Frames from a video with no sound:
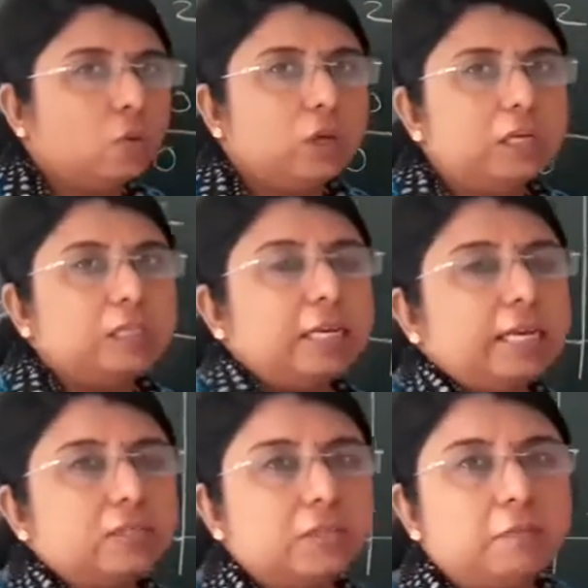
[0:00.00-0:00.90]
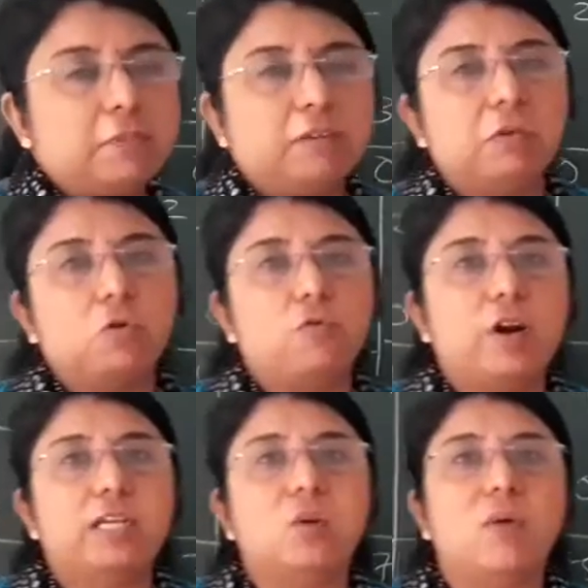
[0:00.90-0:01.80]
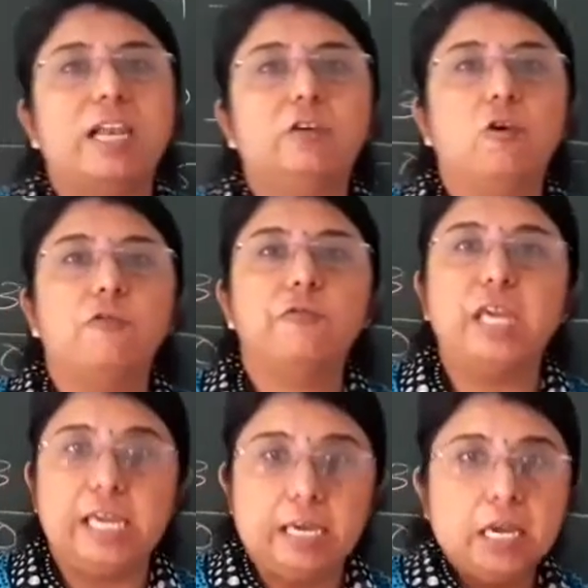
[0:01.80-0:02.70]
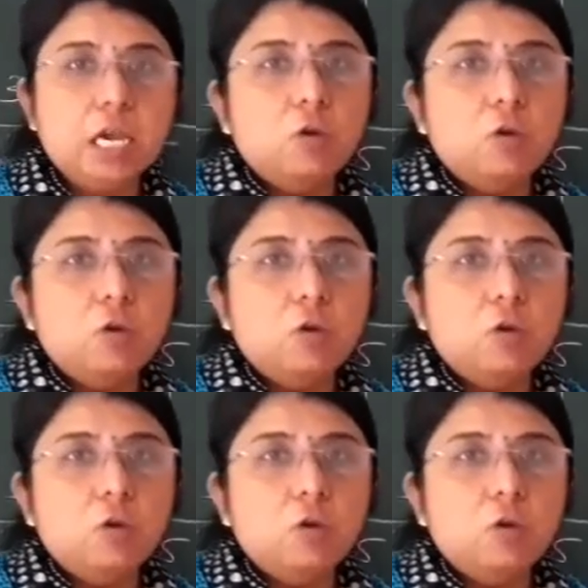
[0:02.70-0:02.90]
knowing the next step that we have to find the value of a.